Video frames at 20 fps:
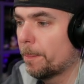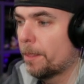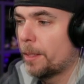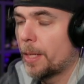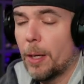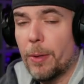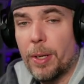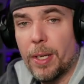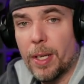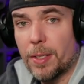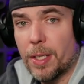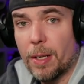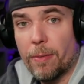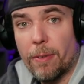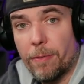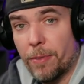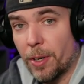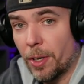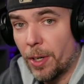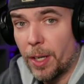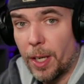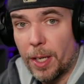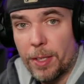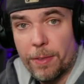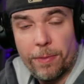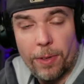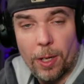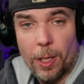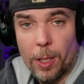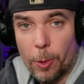Now he does have a very nice
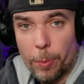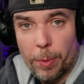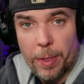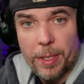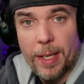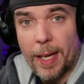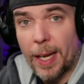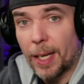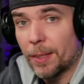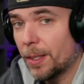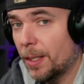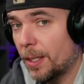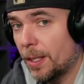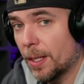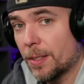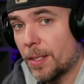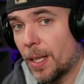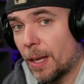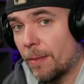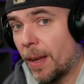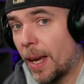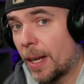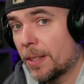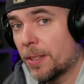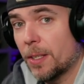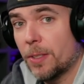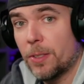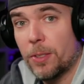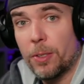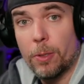follow-up attack that he does have
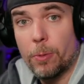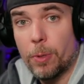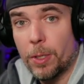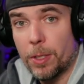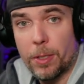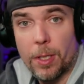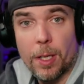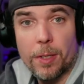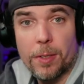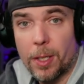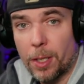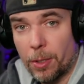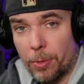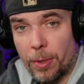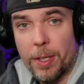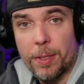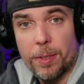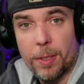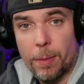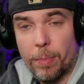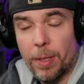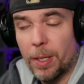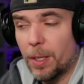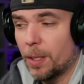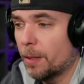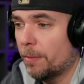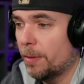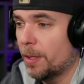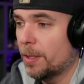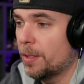access to, which does increase a bit
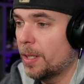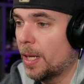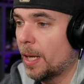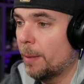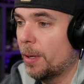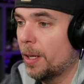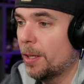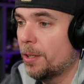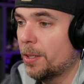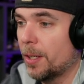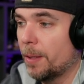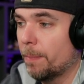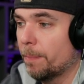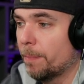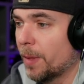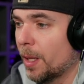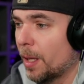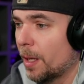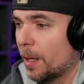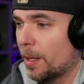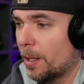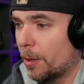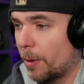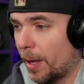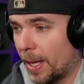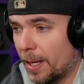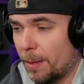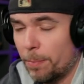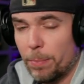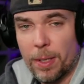of his damage, and
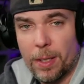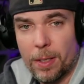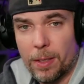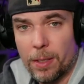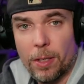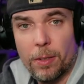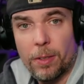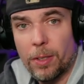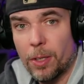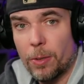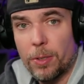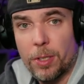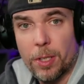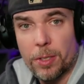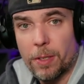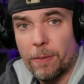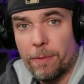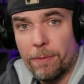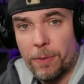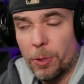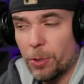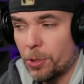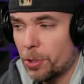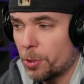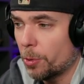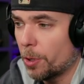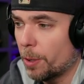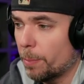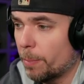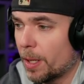had it been just a few
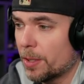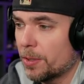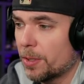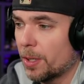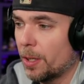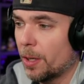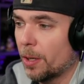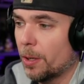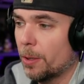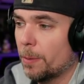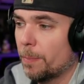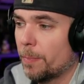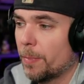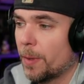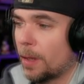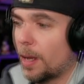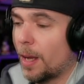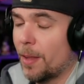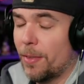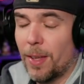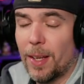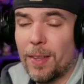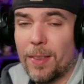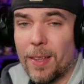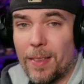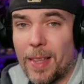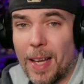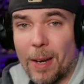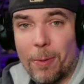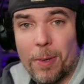short months ago, I think
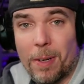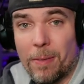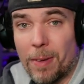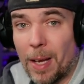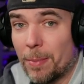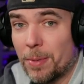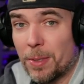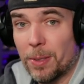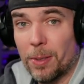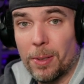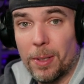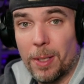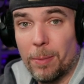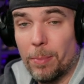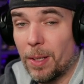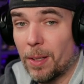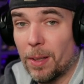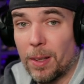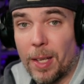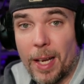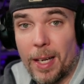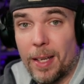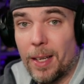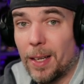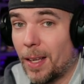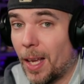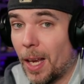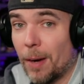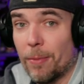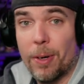that would have absolutely been
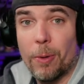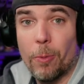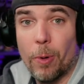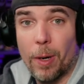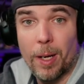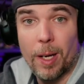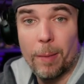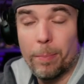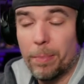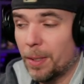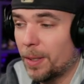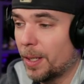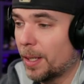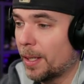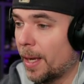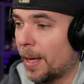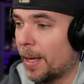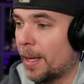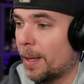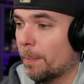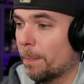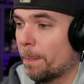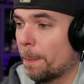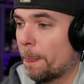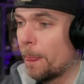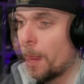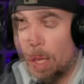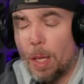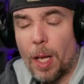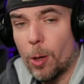lighting everyone up in the game.
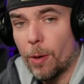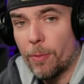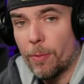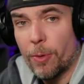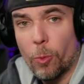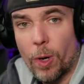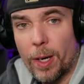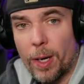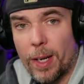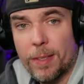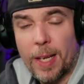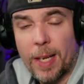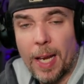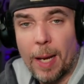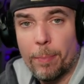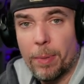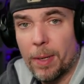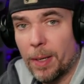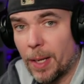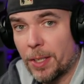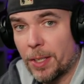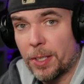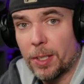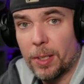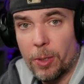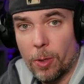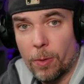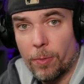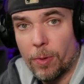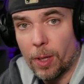However, what has happened
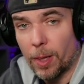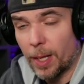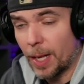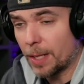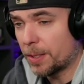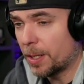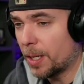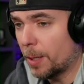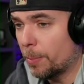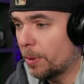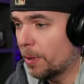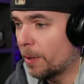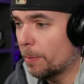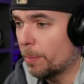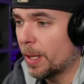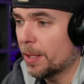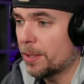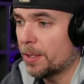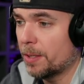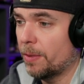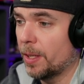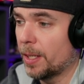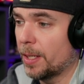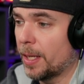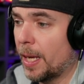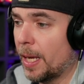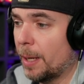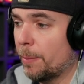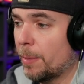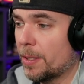actually over the last couple of months of the
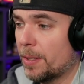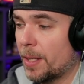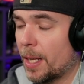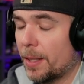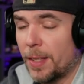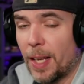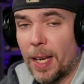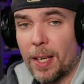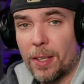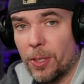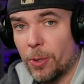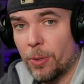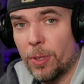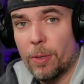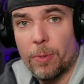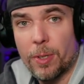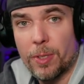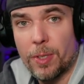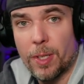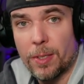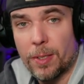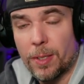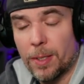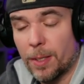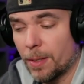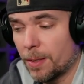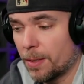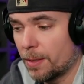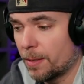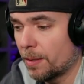game is that unit
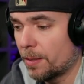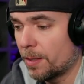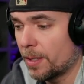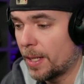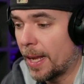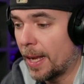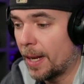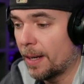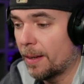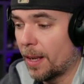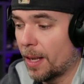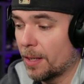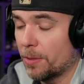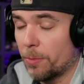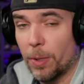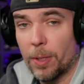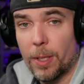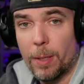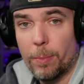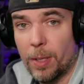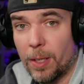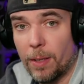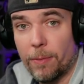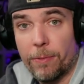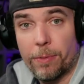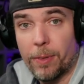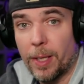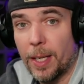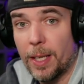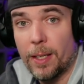resistance stat has really been
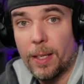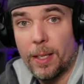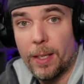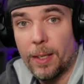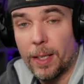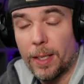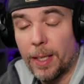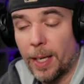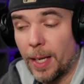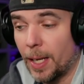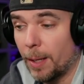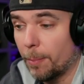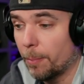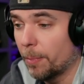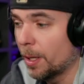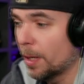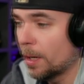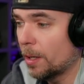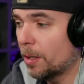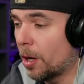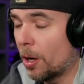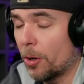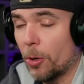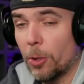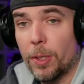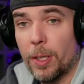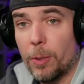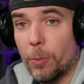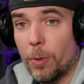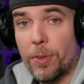inflated in the game, not
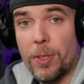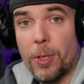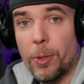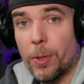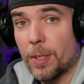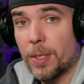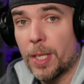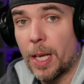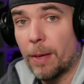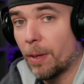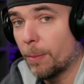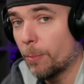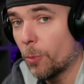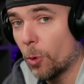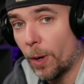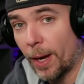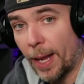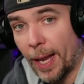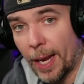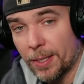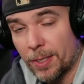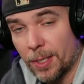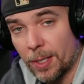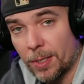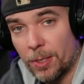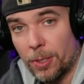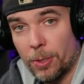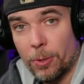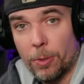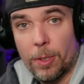only with units having more
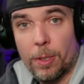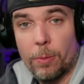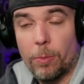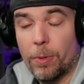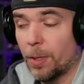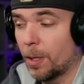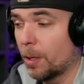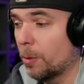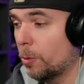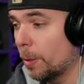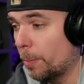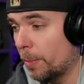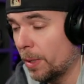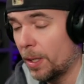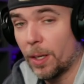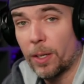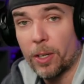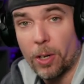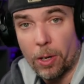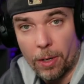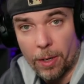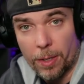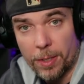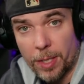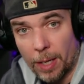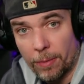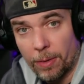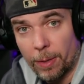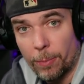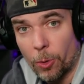access to it, with equipment and cards
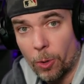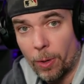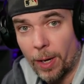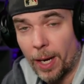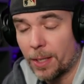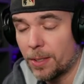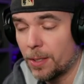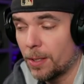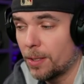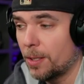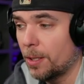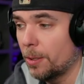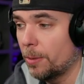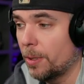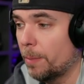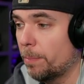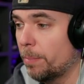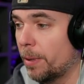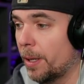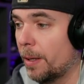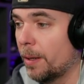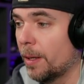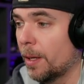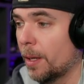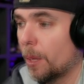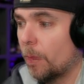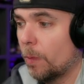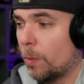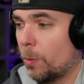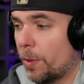having more access to it, but
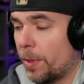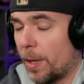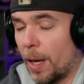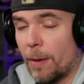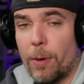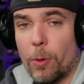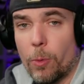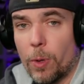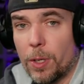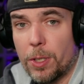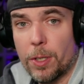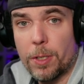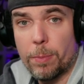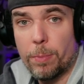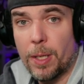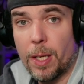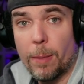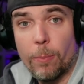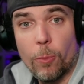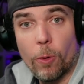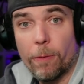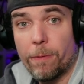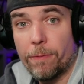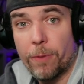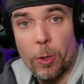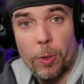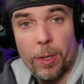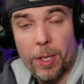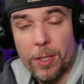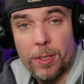with everyone just being more
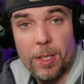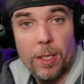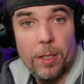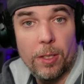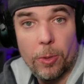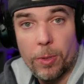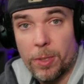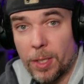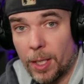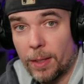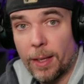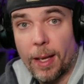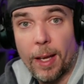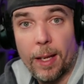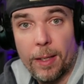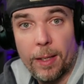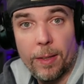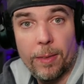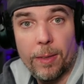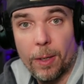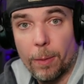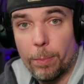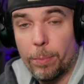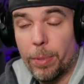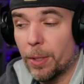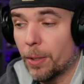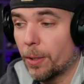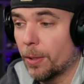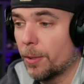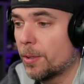focused and using that in their
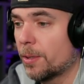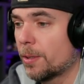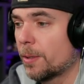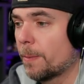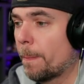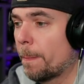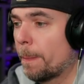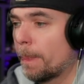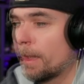builds.